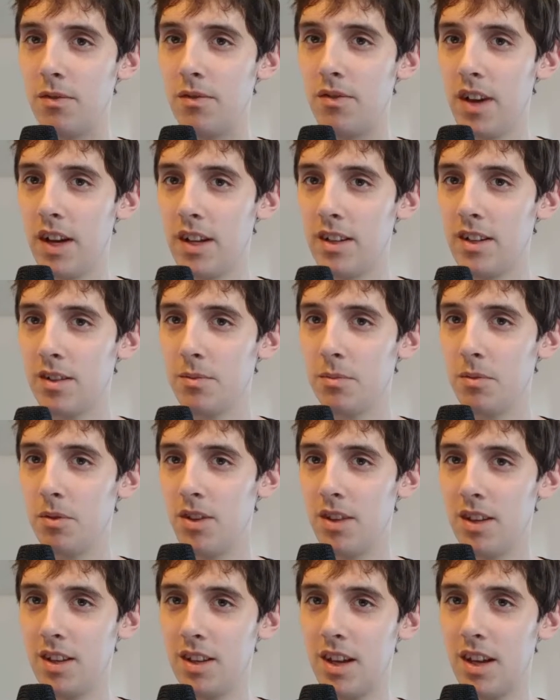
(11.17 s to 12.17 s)
the veggie
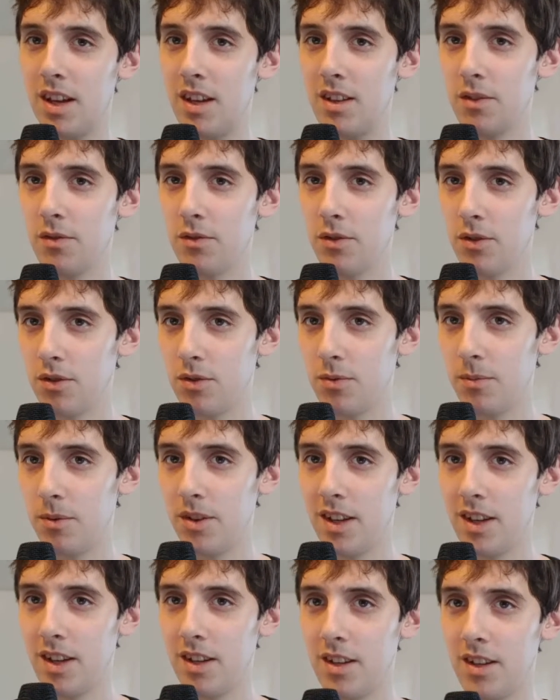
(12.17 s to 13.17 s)
smoothie, and the fruit
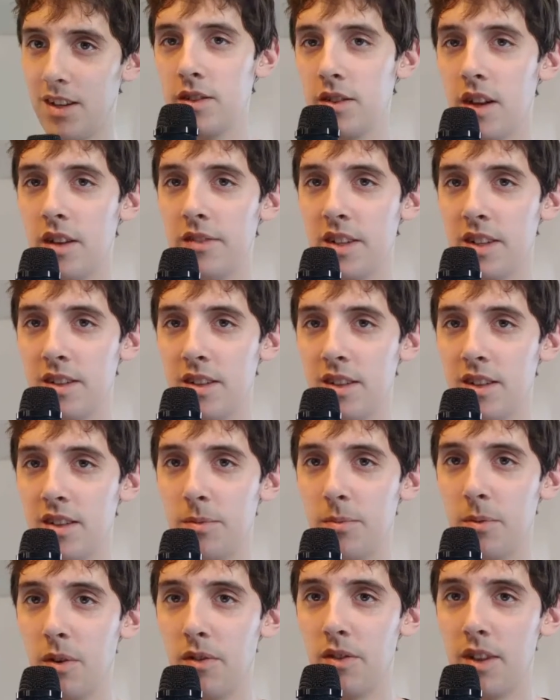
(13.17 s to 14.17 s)
smoothie. There's obviously
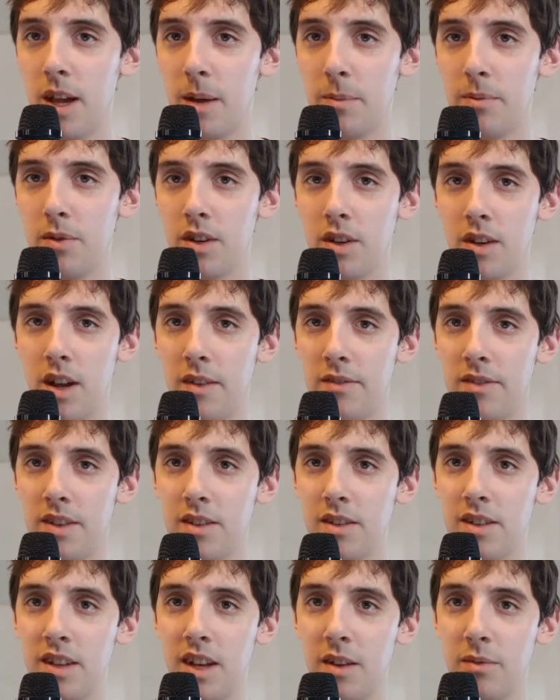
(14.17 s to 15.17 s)
some overlap. You can
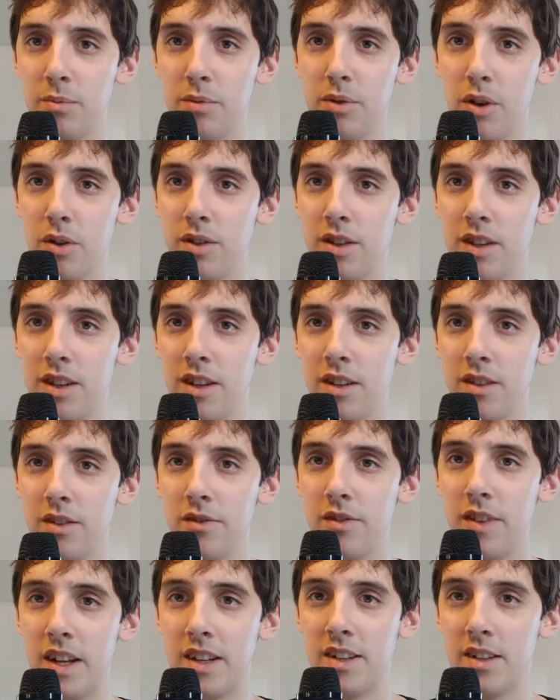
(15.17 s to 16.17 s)
obviously have protein in your
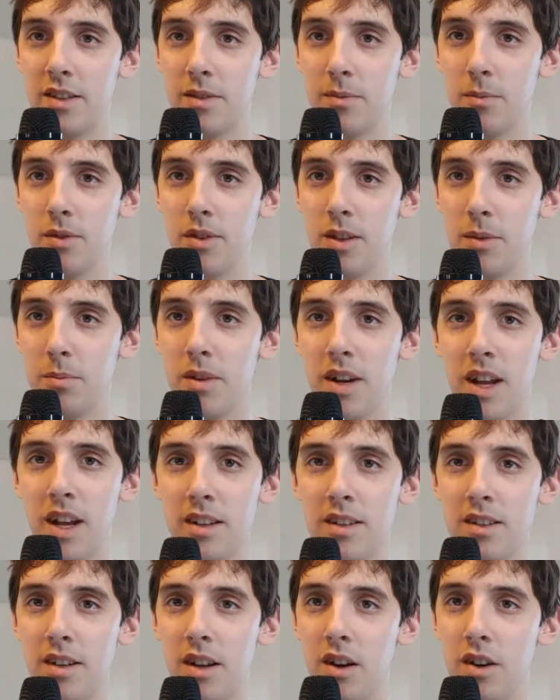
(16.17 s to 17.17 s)
veggie smoothie, but
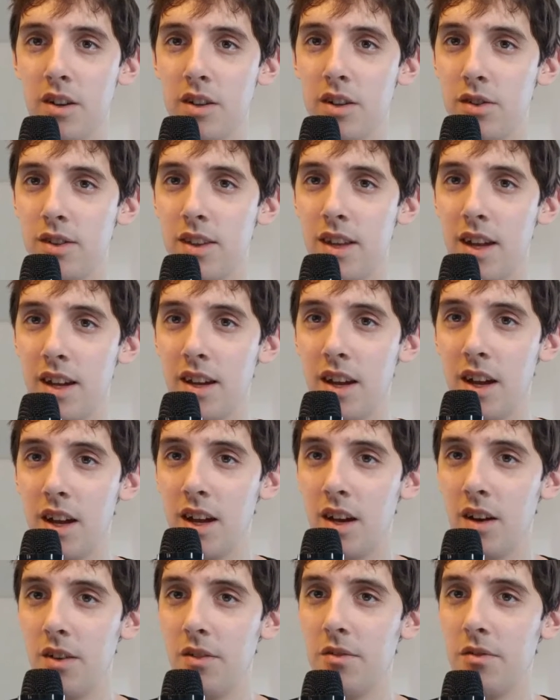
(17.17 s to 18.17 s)
I'd argue that
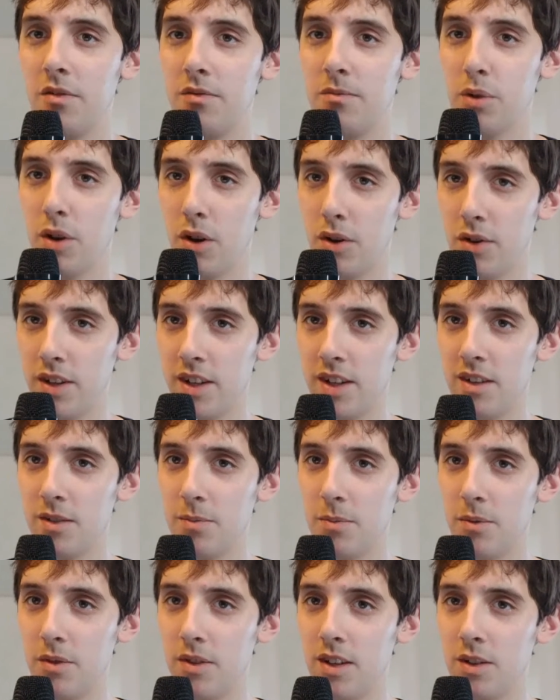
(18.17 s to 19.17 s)
a protein
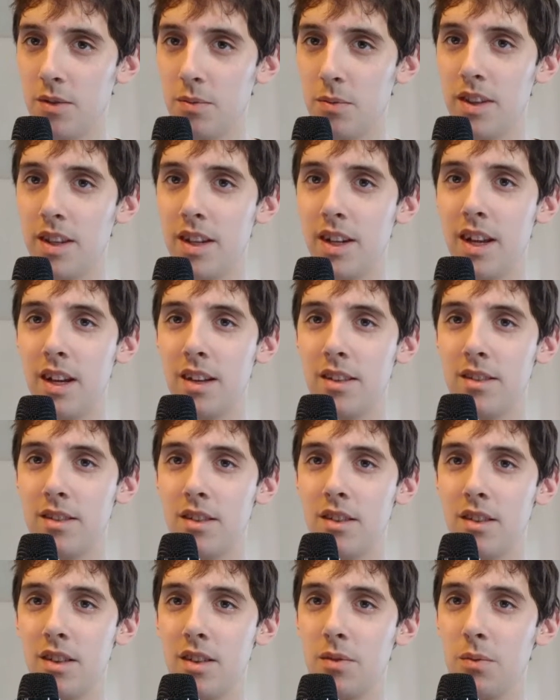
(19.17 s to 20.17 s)
smoothie is one that has at
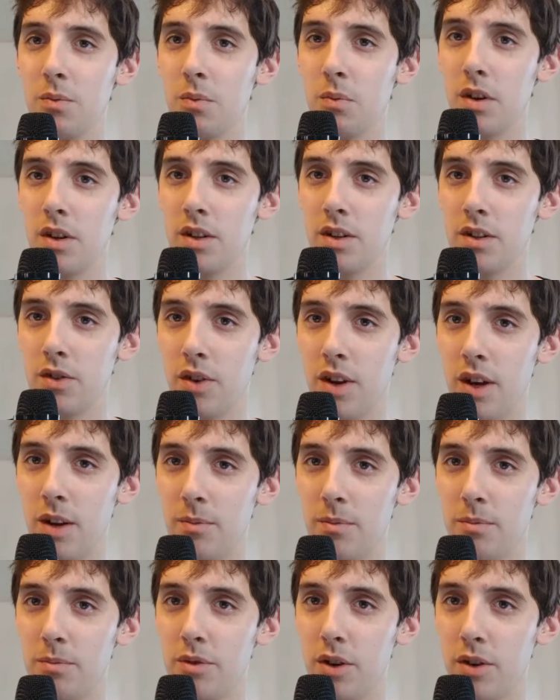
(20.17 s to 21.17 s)
least 1 gram
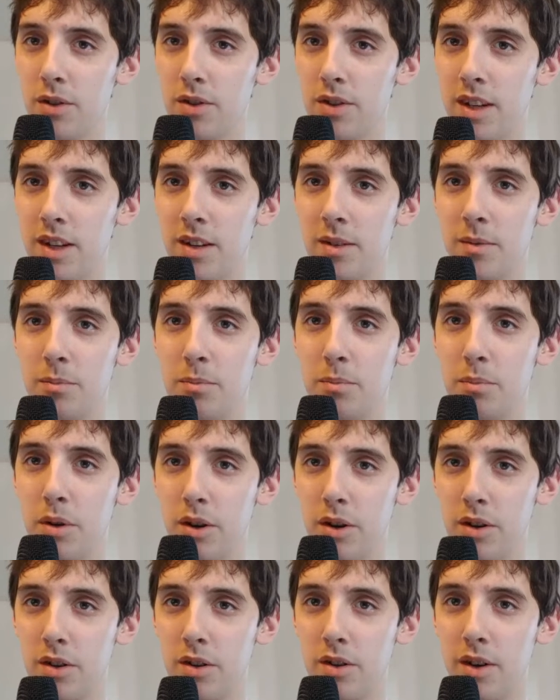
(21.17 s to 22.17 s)
of protein
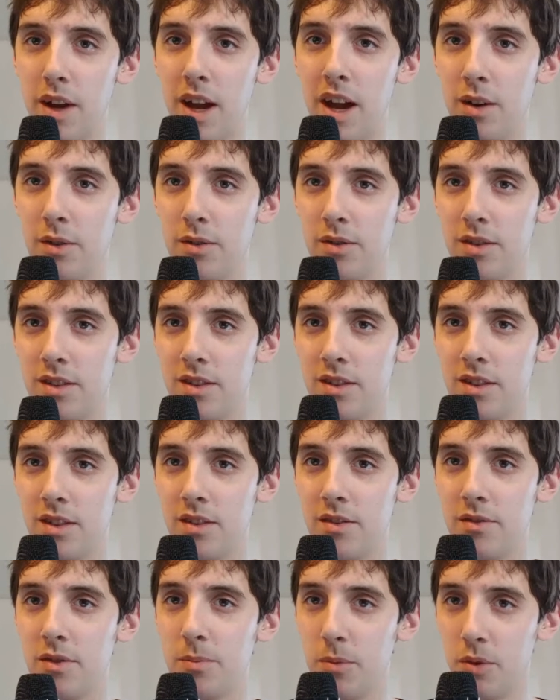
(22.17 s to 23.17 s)
per ounce
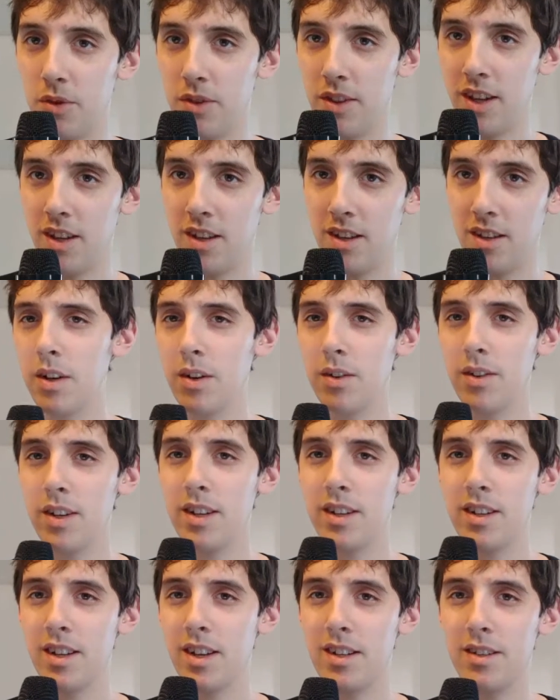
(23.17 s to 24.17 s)
of smoothie. We don't need
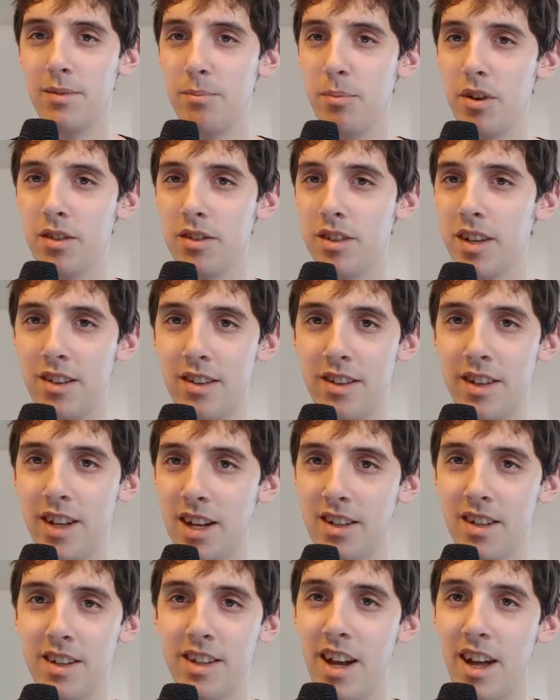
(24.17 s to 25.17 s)
to get bogged down in
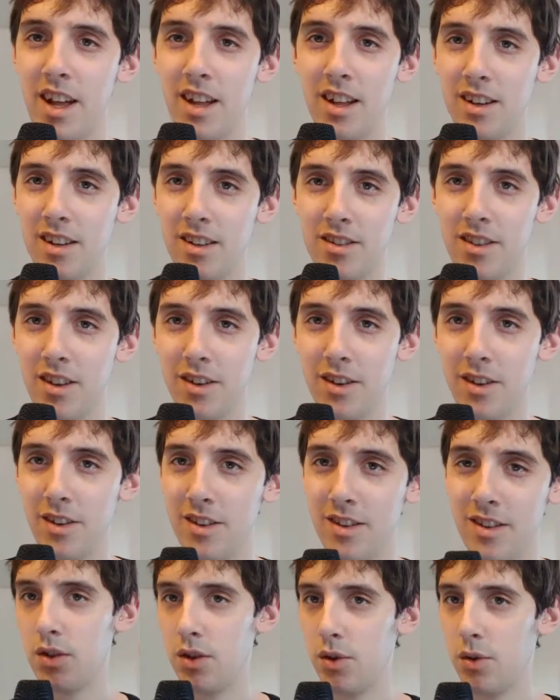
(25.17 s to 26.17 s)
technicalities though.
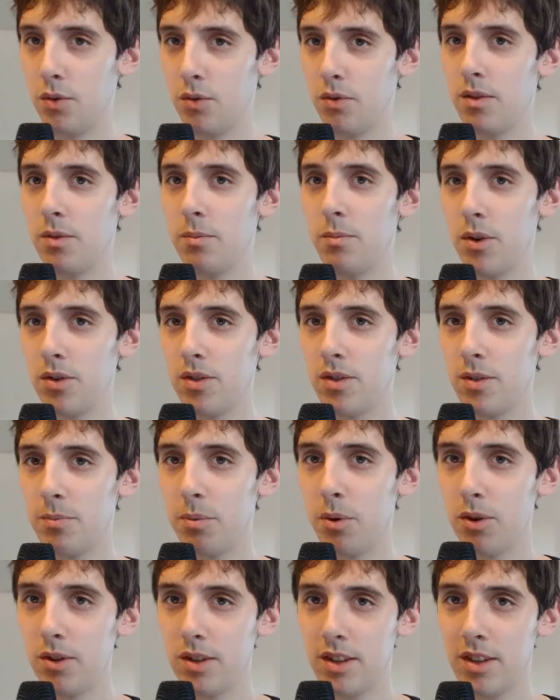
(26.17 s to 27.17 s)
Two, the most
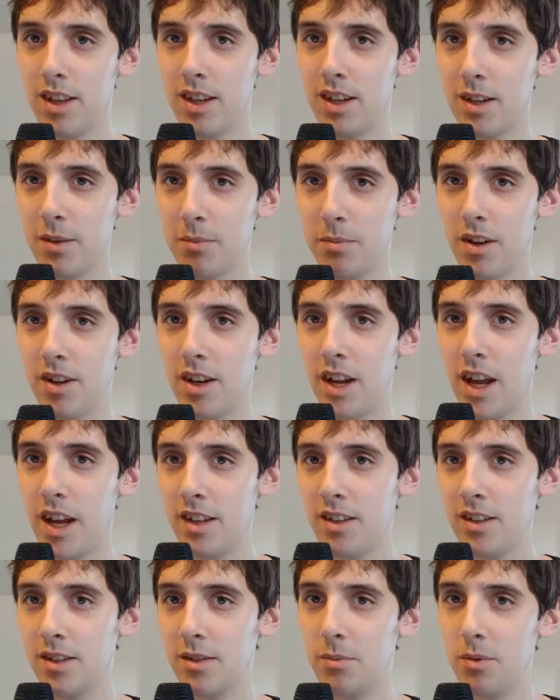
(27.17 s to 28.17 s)
important thing about
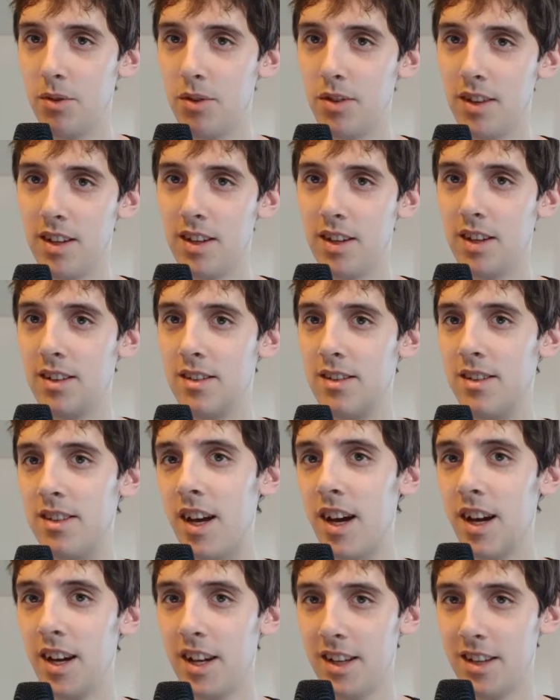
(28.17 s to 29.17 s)
any smoothie is the
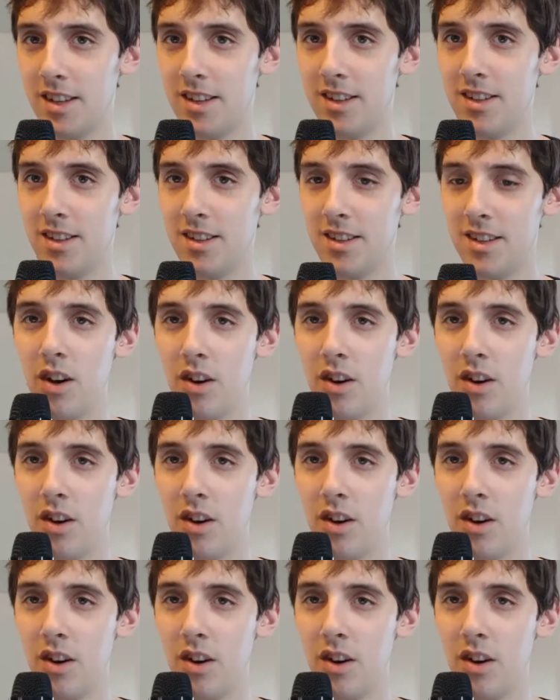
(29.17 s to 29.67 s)
ice.